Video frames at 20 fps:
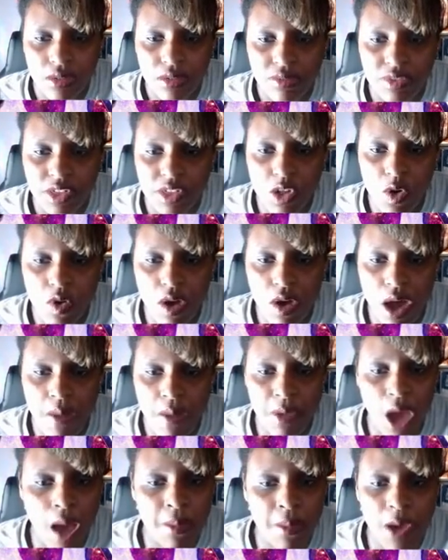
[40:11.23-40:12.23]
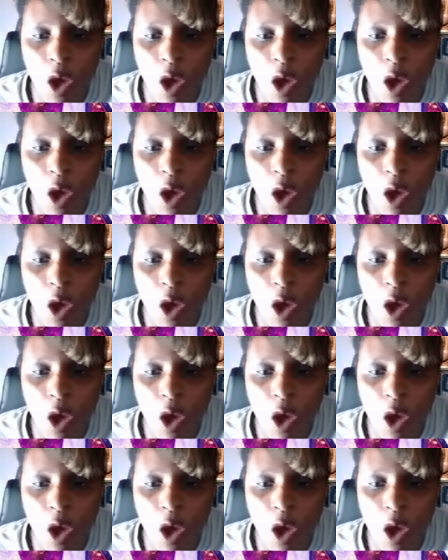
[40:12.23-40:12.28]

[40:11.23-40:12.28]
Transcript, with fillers: So I'm I'm